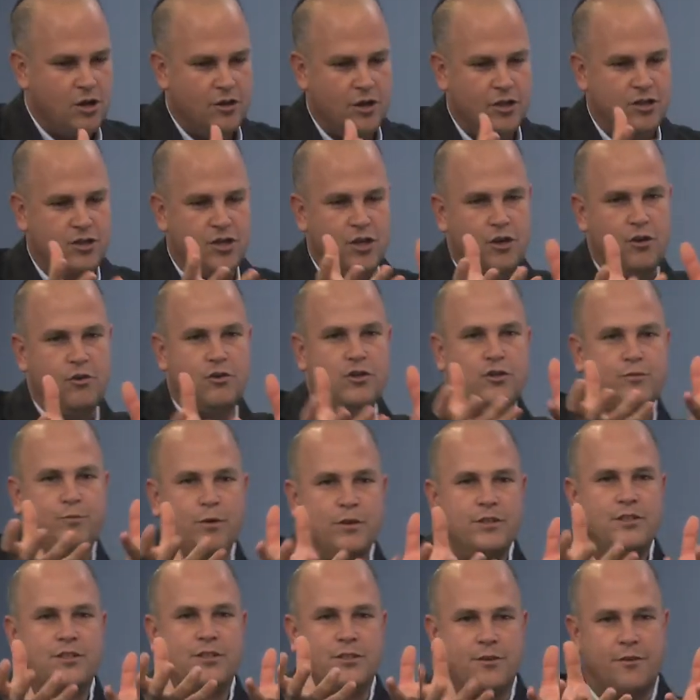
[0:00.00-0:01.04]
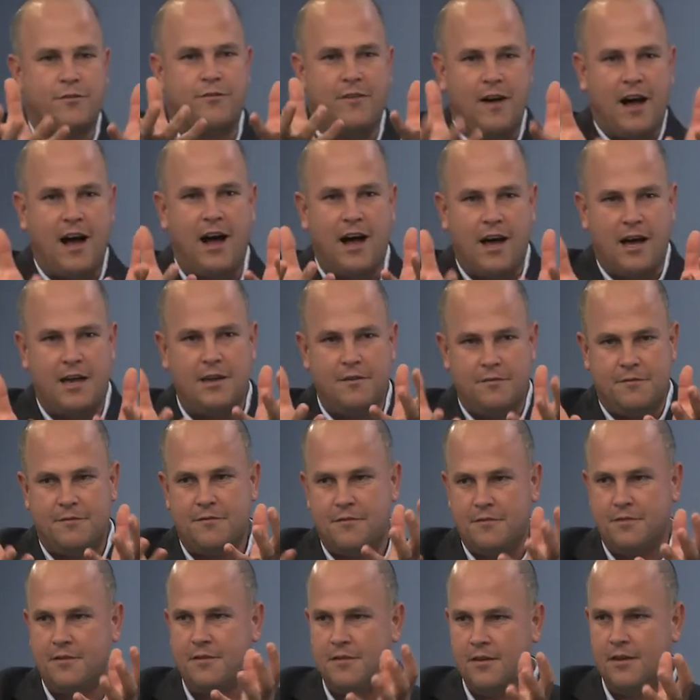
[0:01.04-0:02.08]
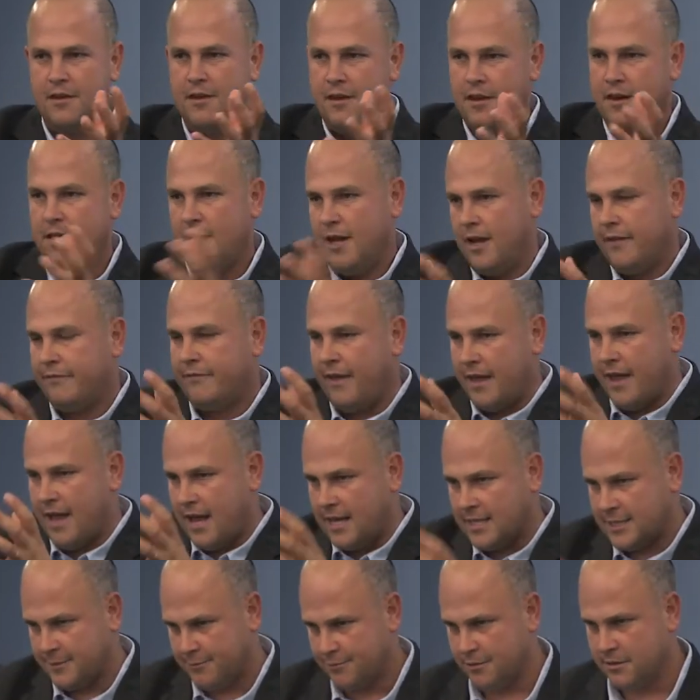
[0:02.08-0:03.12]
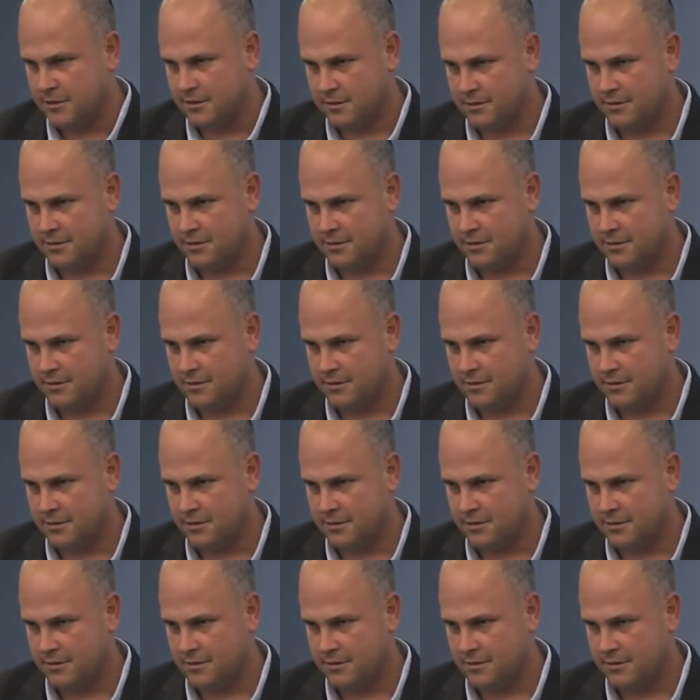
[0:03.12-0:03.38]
the Jews wouldn't survive in diaspora,